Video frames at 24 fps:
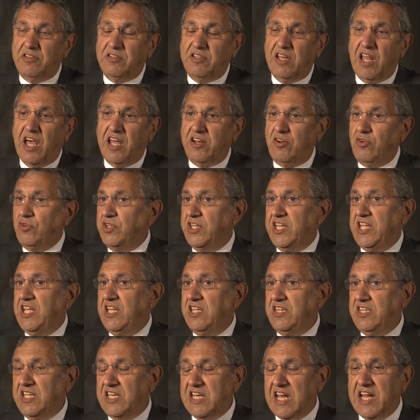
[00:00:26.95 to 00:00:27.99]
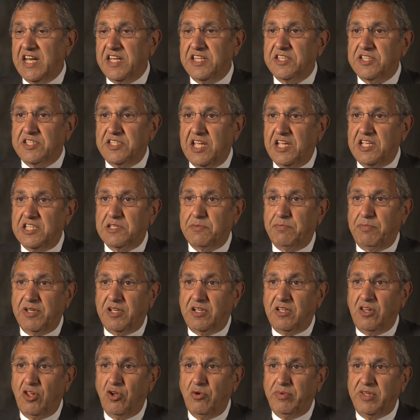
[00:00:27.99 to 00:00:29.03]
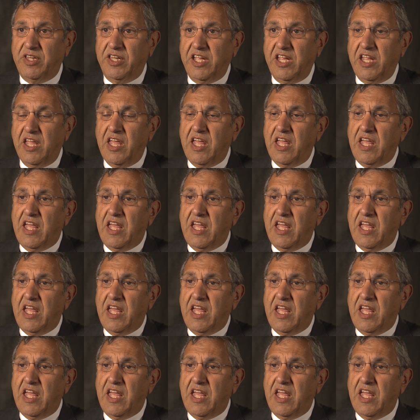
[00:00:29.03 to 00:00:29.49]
not only in the United States but globally.